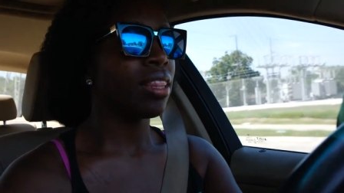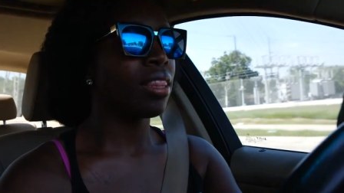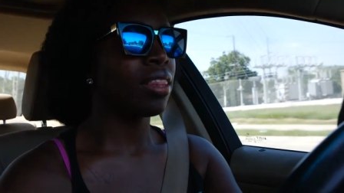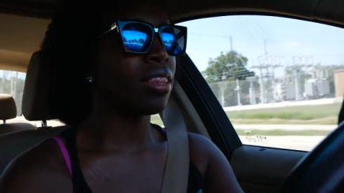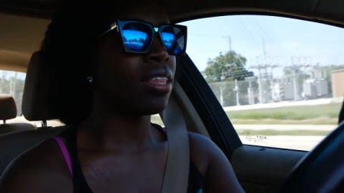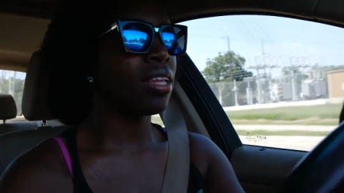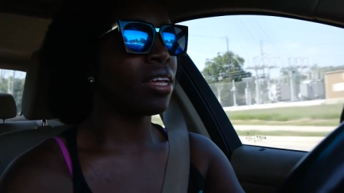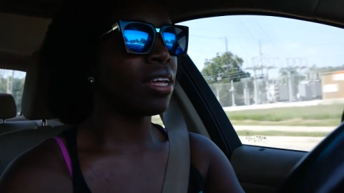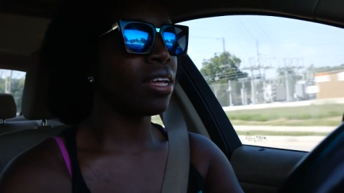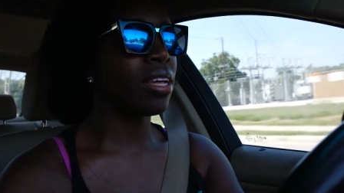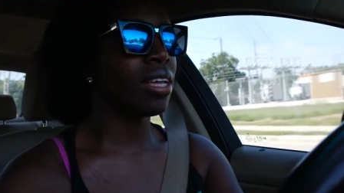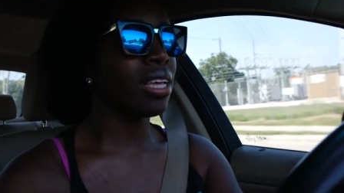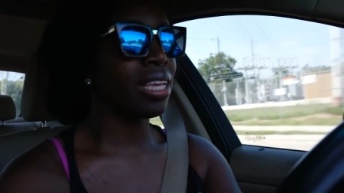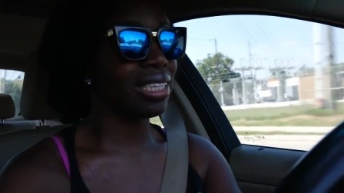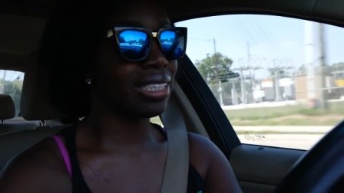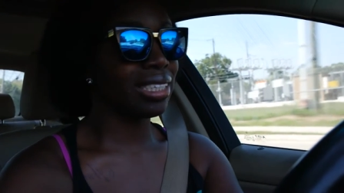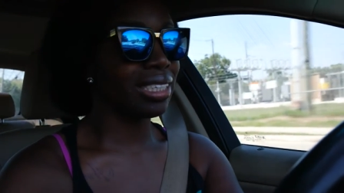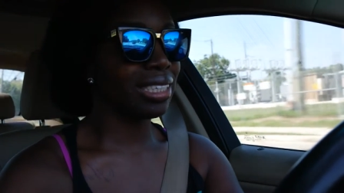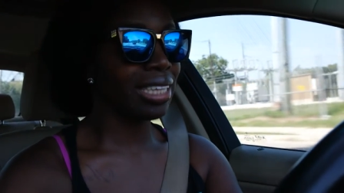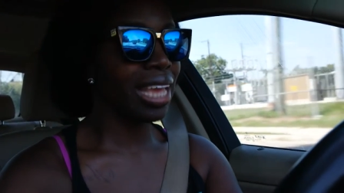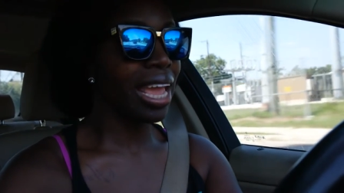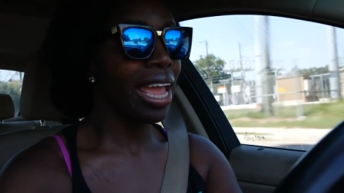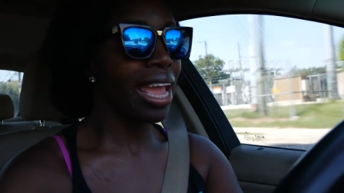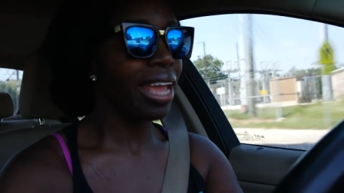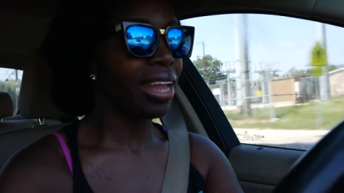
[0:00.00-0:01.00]
the his
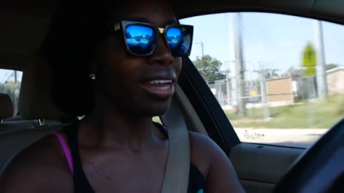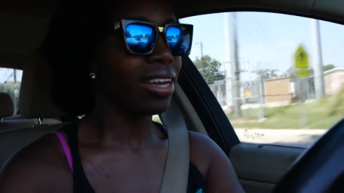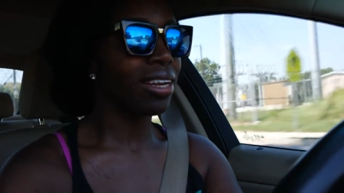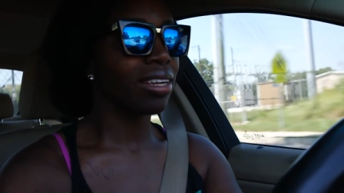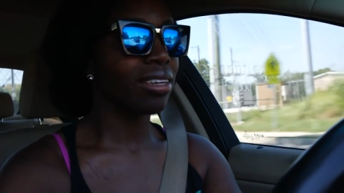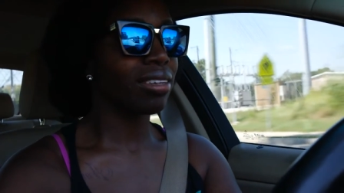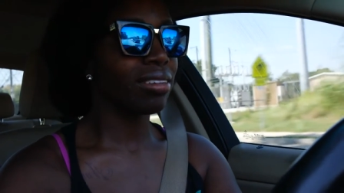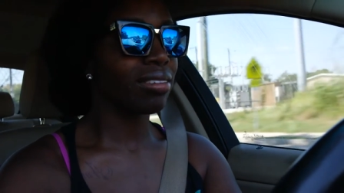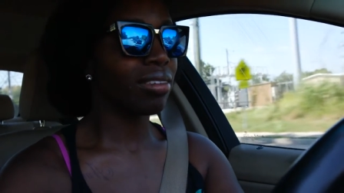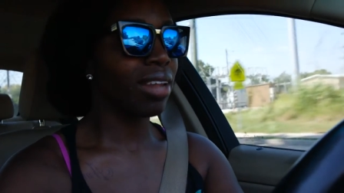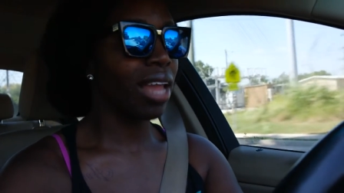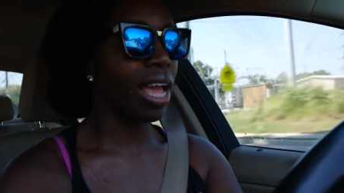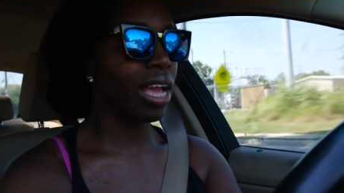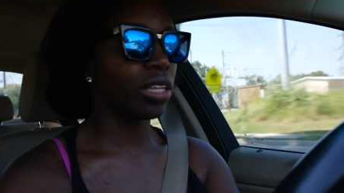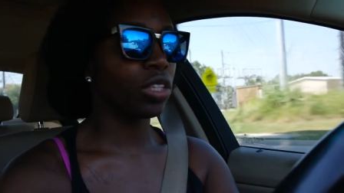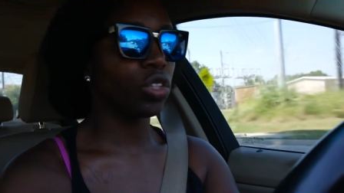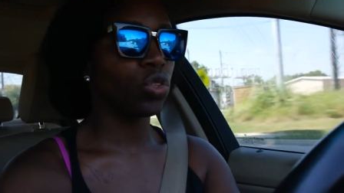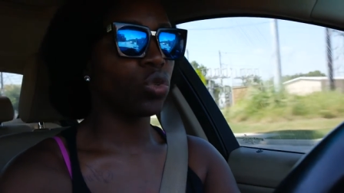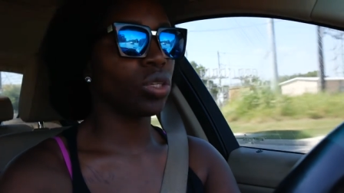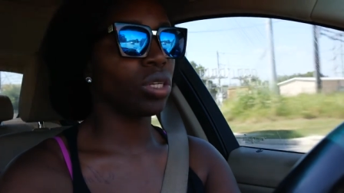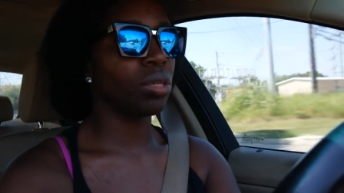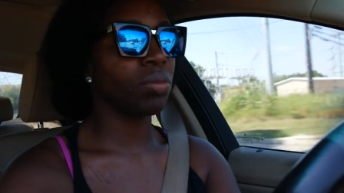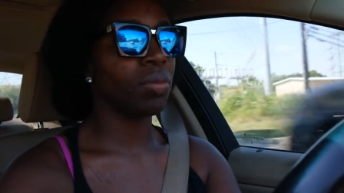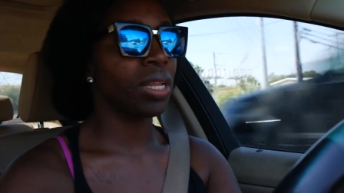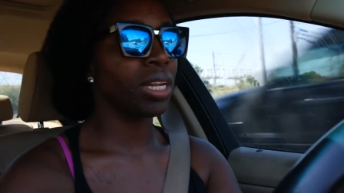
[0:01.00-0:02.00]
set, like
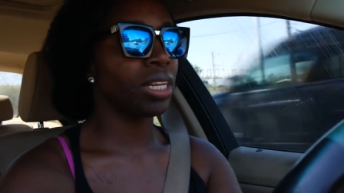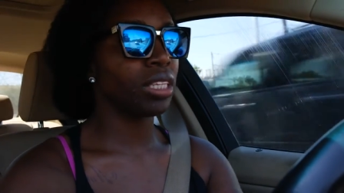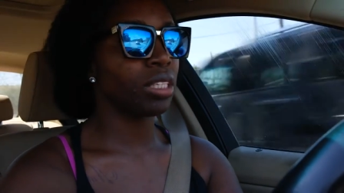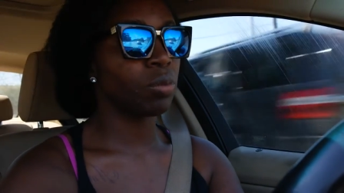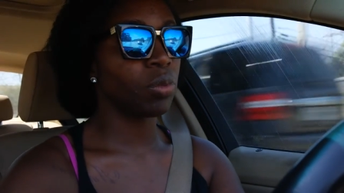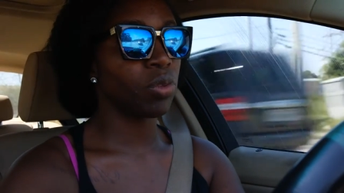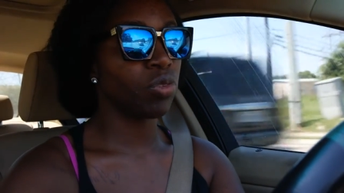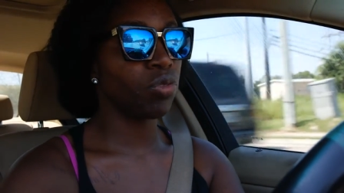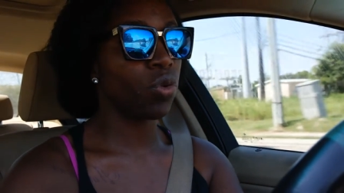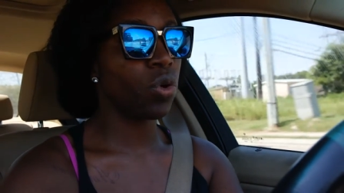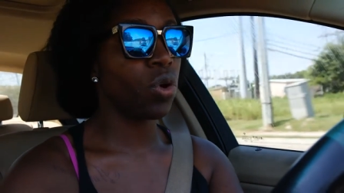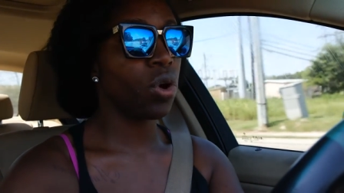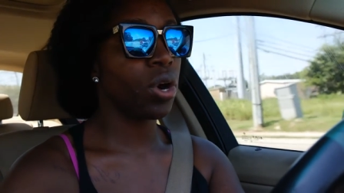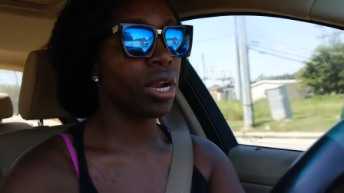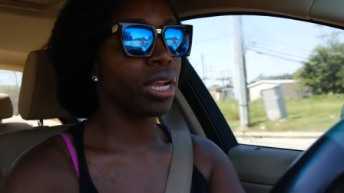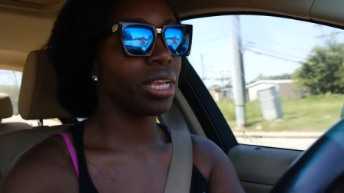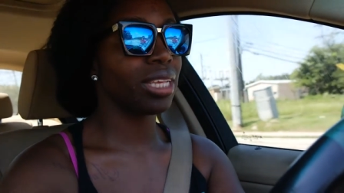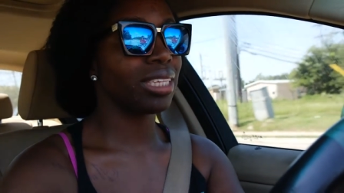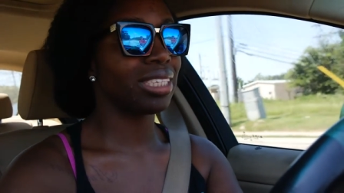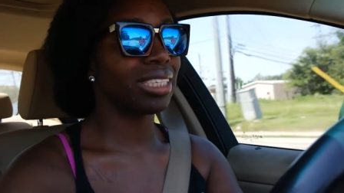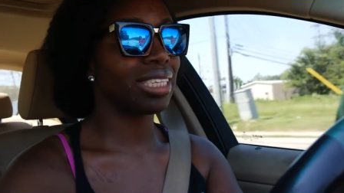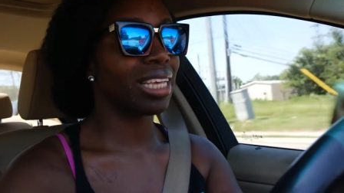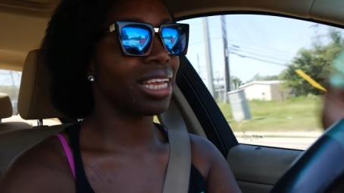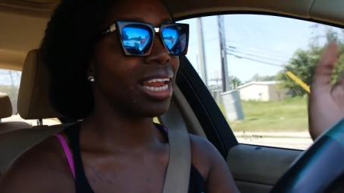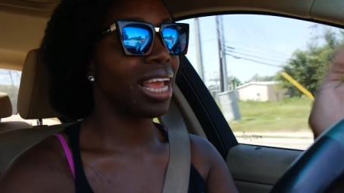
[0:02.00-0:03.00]
20 minutes before
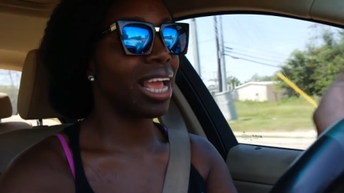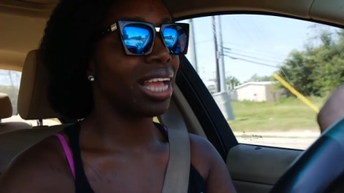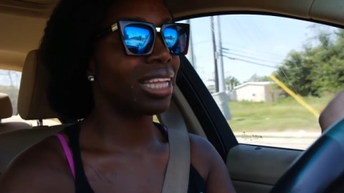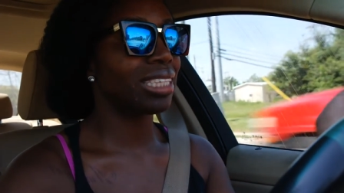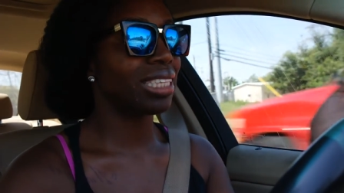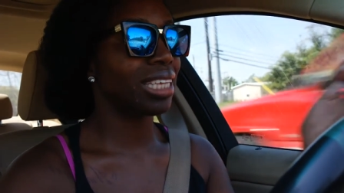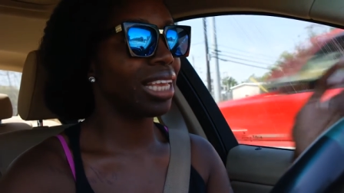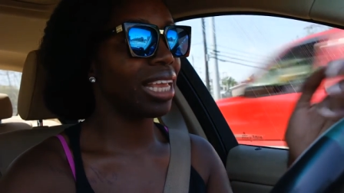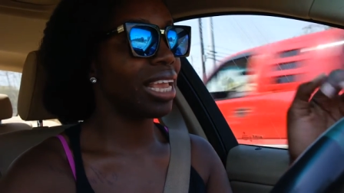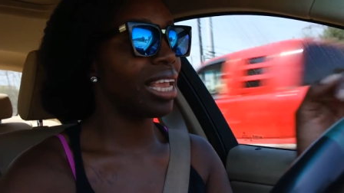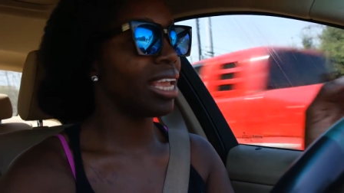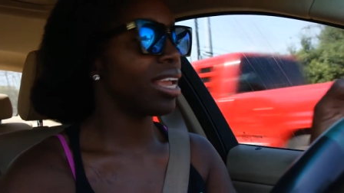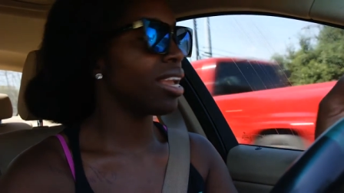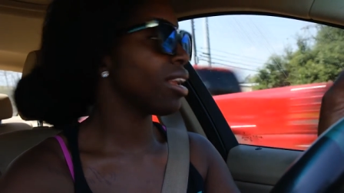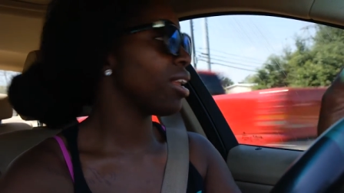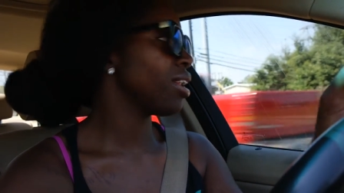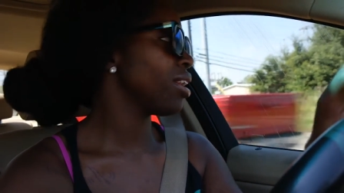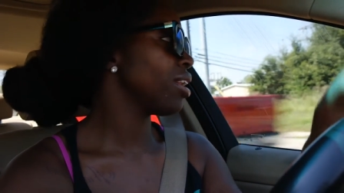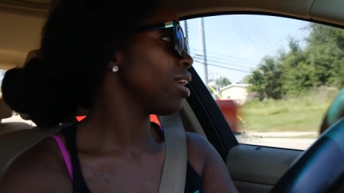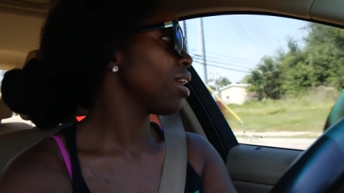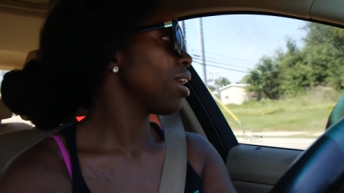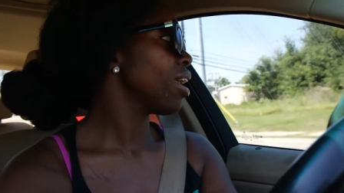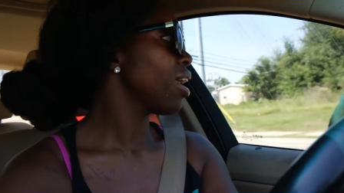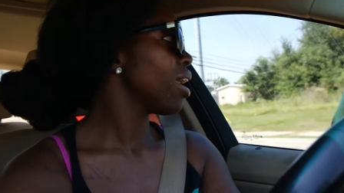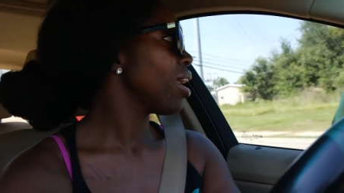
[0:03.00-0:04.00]
his set had to end,